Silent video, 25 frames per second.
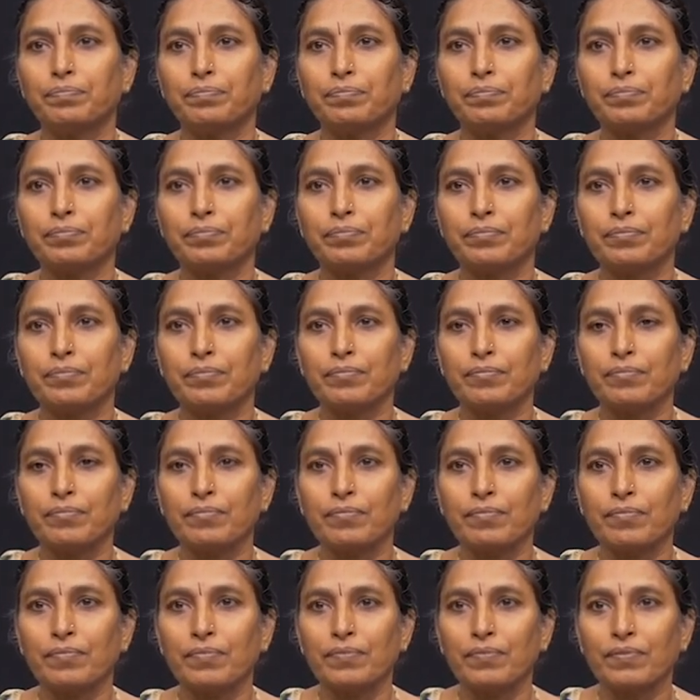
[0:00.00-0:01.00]

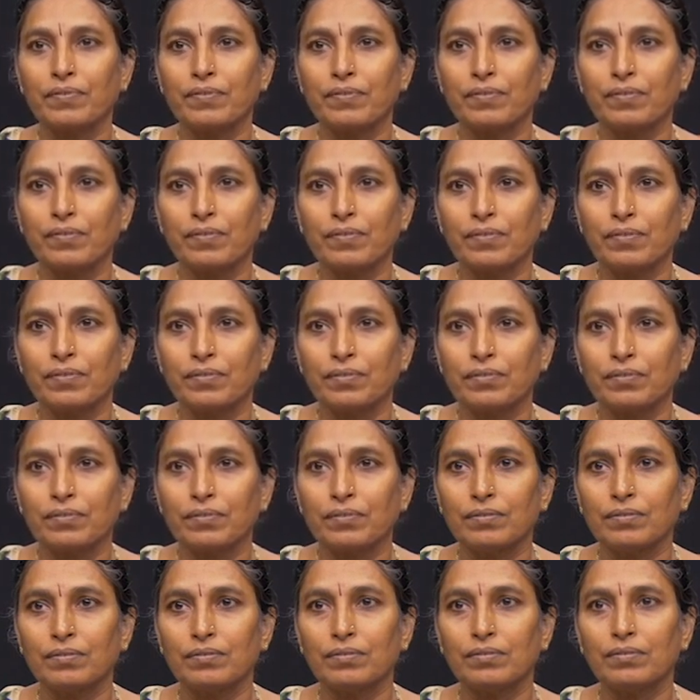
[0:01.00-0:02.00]

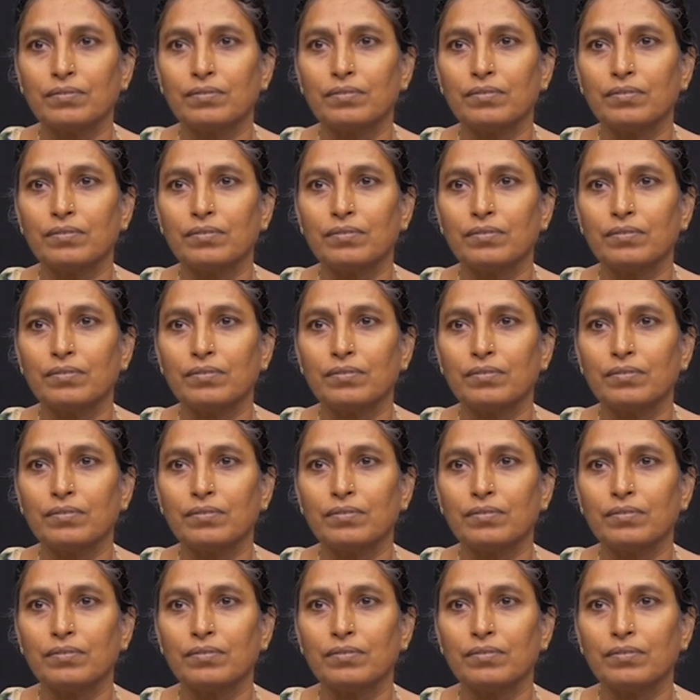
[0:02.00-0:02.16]
Nobody speaks.